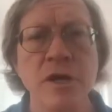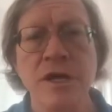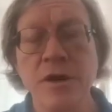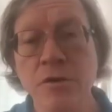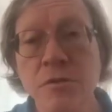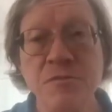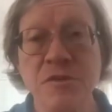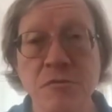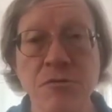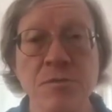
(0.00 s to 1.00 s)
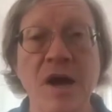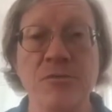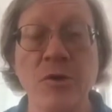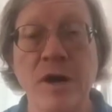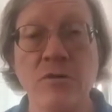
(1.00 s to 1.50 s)
Here are the different
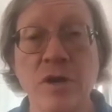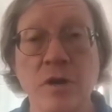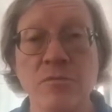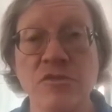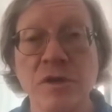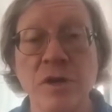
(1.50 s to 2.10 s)
possible outcomes.